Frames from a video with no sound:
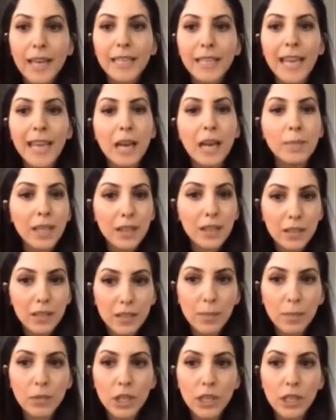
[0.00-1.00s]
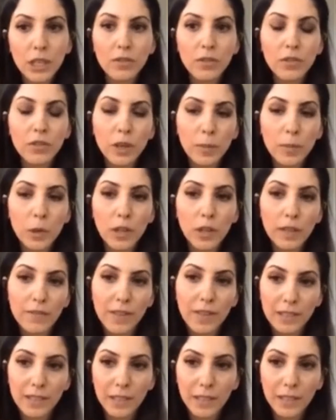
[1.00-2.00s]
can be the subject of criminal
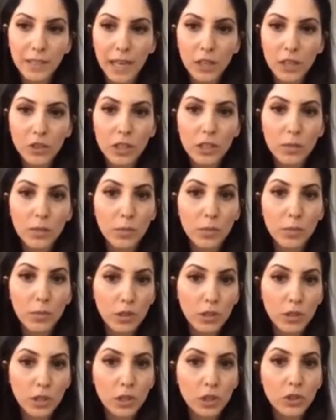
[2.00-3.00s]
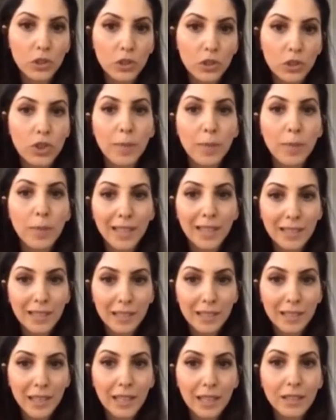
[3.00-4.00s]
investigations and prosecutions by
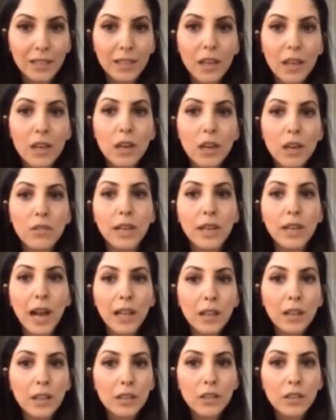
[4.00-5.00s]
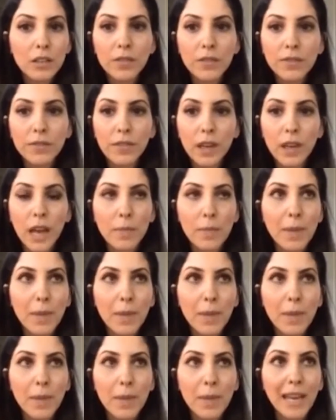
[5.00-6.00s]
states, regardless of
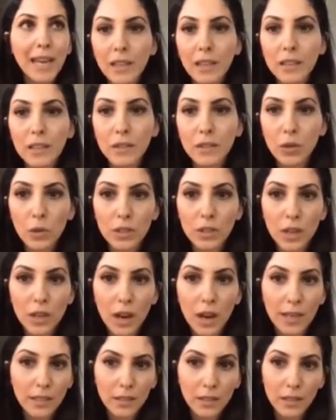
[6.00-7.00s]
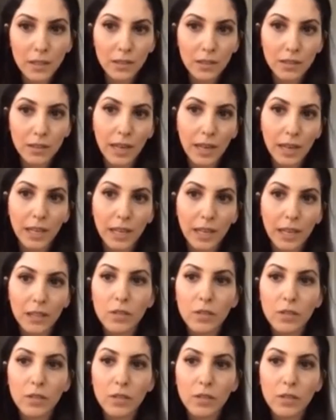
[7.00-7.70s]
any links or ties to the state.